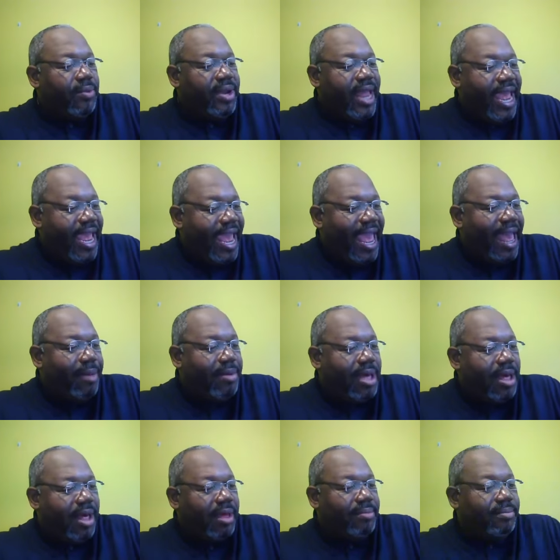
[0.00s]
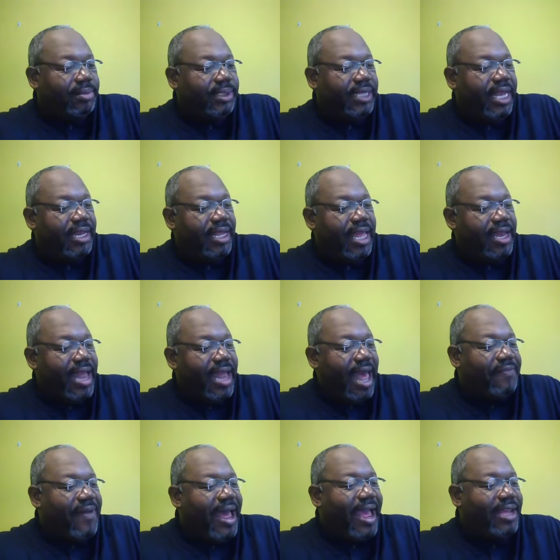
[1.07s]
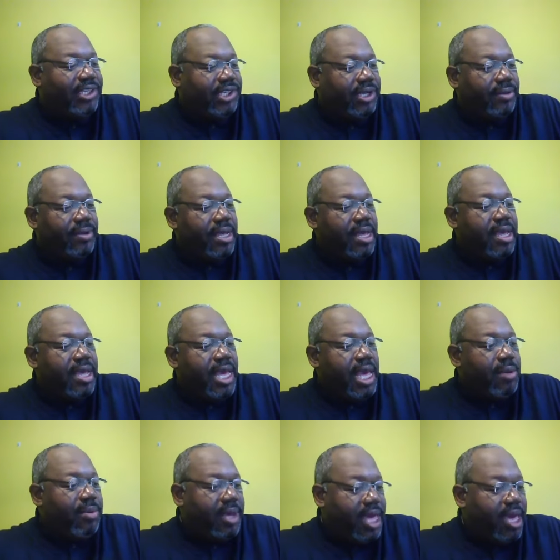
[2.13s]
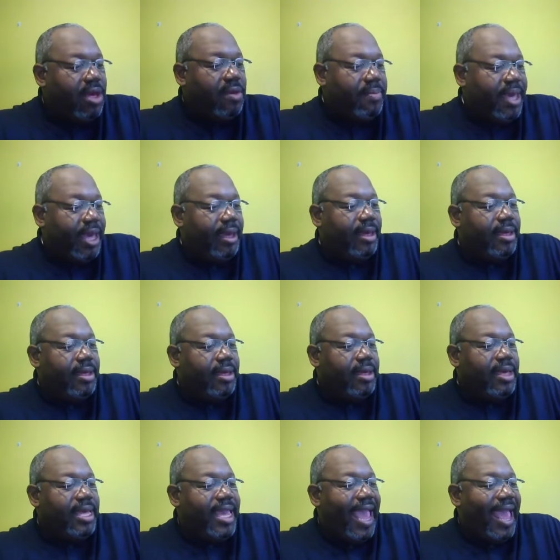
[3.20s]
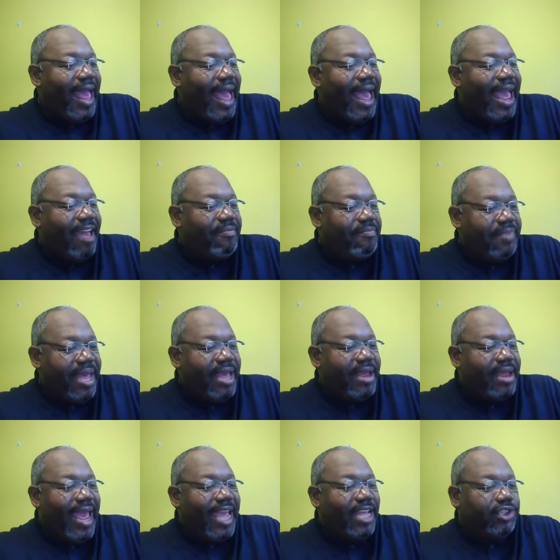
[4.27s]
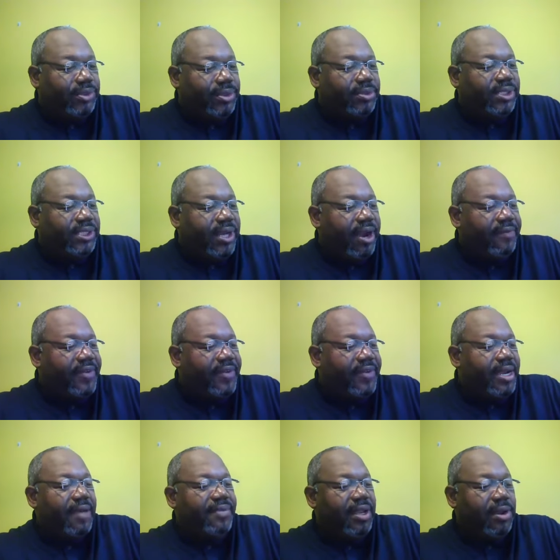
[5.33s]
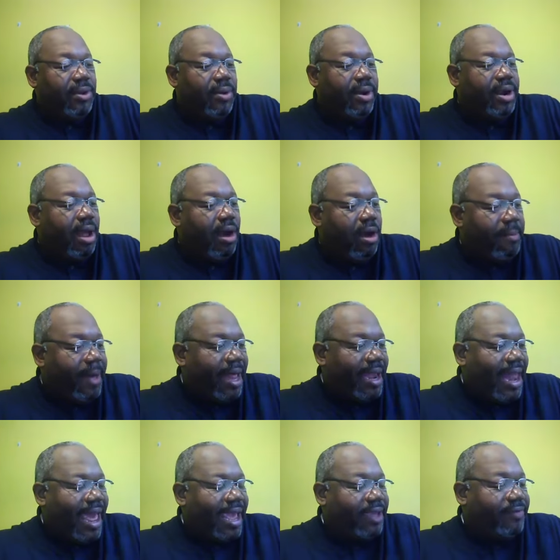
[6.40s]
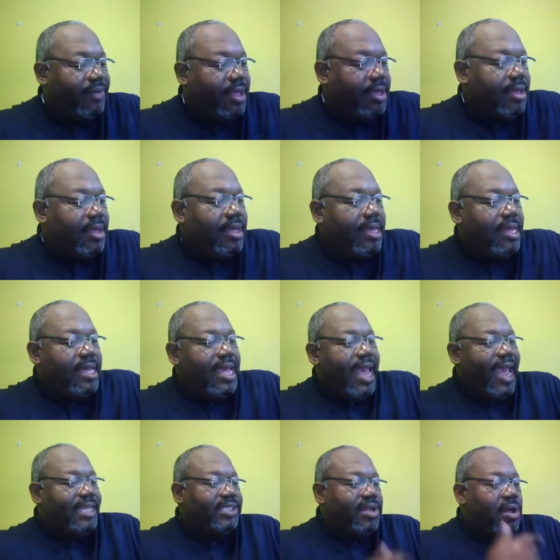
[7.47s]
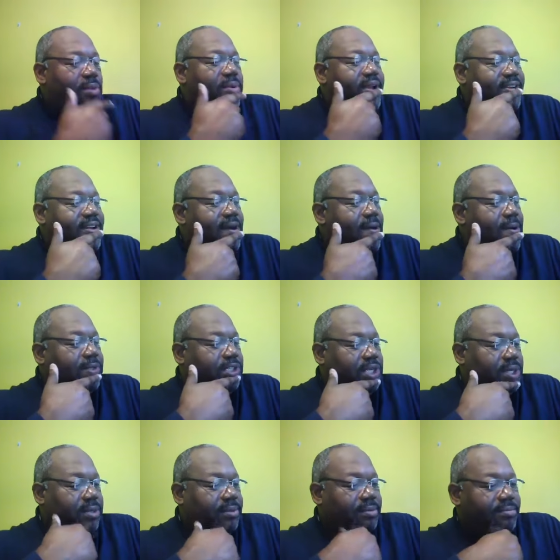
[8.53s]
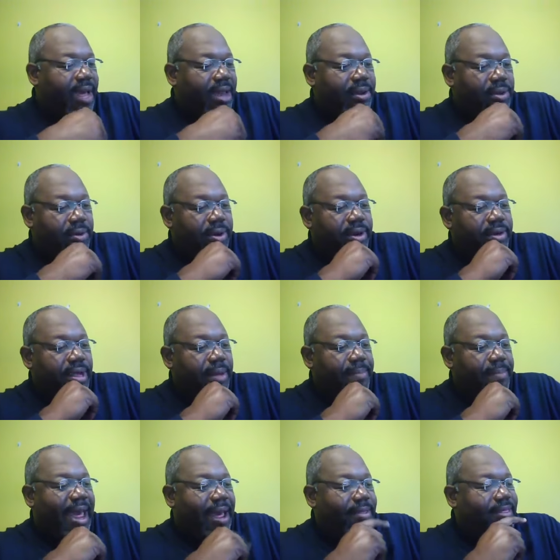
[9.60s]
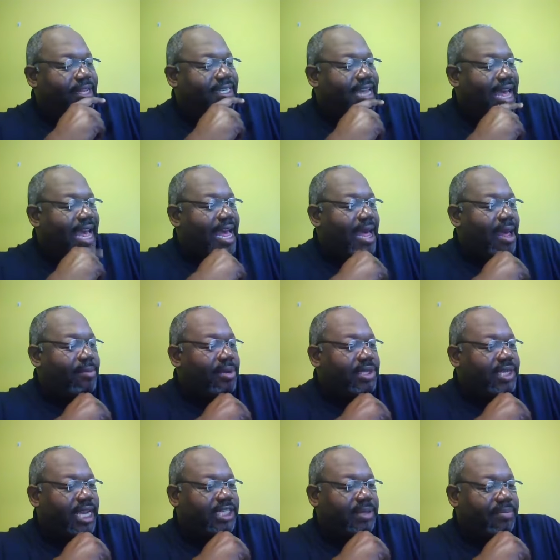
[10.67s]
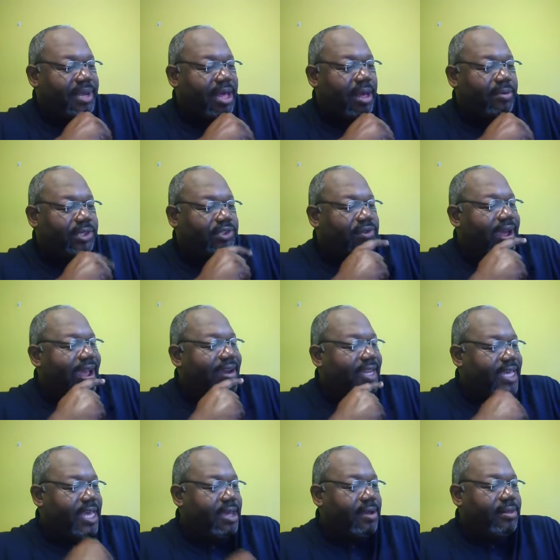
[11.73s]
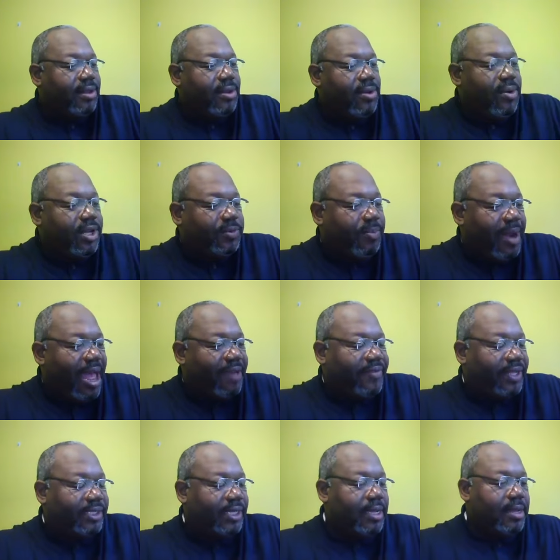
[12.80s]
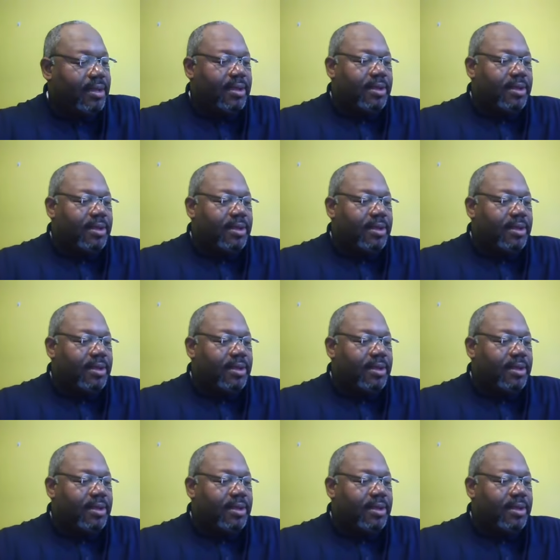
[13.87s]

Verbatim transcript: When Ahab comes and cannot find you, he will kill me. Yet I have been a true servant of the Lord all my life. Has no one told you, my Lord, about the time when Jezebel was trying to kill the Lord's prophets?